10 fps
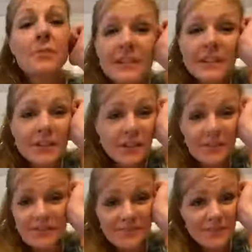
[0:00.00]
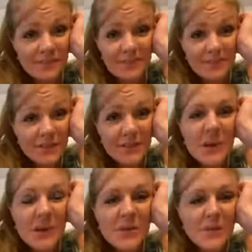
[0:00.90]
agree.
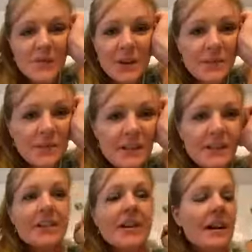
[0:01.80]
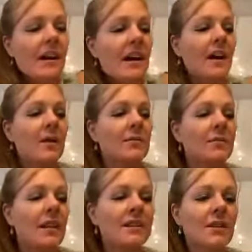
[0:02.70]
So completely agree.
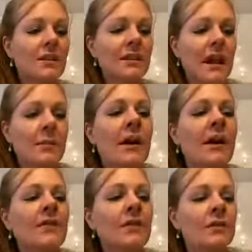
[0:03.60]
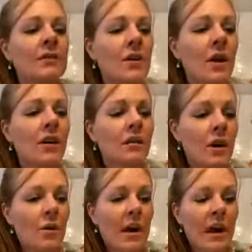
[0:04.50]
That's the only time I ever use darker,
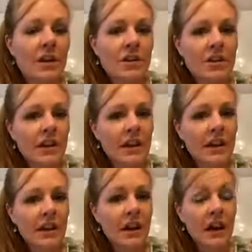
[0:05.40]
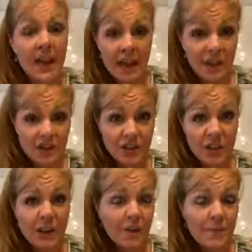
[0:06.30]
lower energy
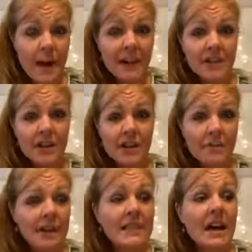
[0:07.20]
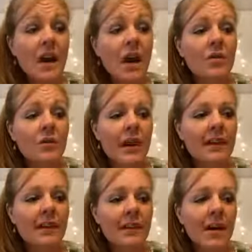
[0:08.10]
or magic myself.
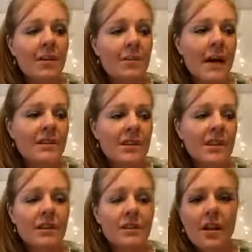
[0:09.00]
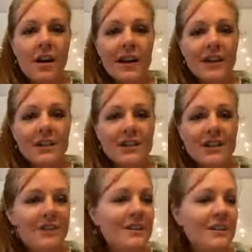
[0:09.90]
I call it magic. You can call it
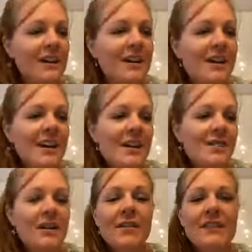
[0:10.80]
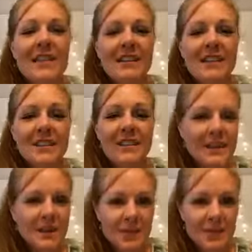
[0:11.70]
energy, whatever
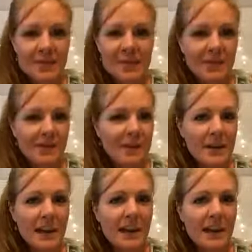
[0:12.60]
scientifically appeals to everybody.